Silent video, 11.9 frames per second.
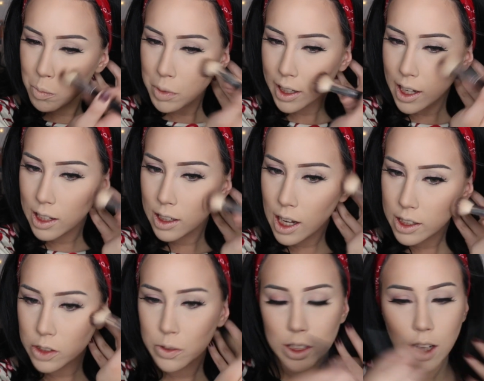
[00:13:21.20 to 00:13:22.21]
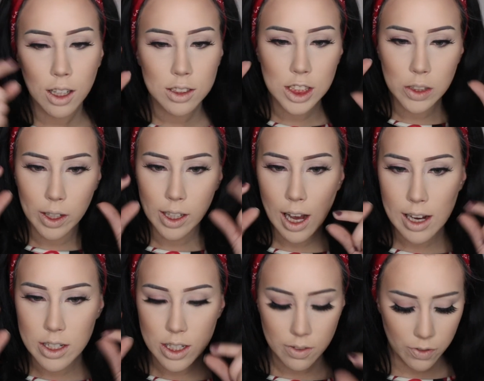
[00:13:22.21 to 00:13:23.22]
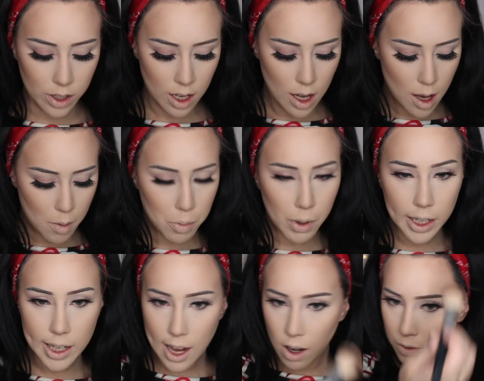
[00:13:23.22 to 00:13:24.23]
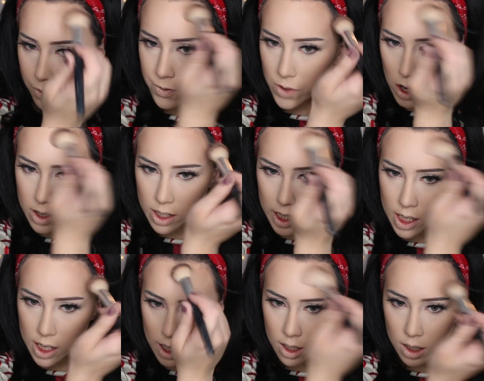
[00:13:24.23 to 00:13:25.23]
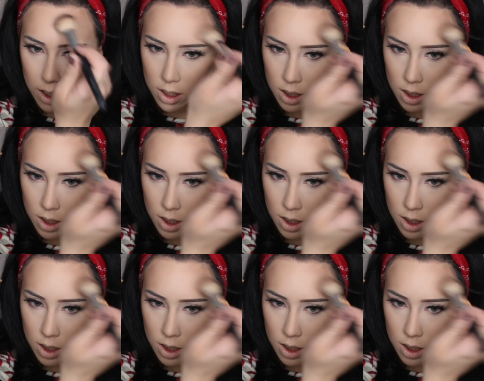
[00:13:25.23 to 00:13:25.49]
But I got a lot going on, so I kind of bring it out farther.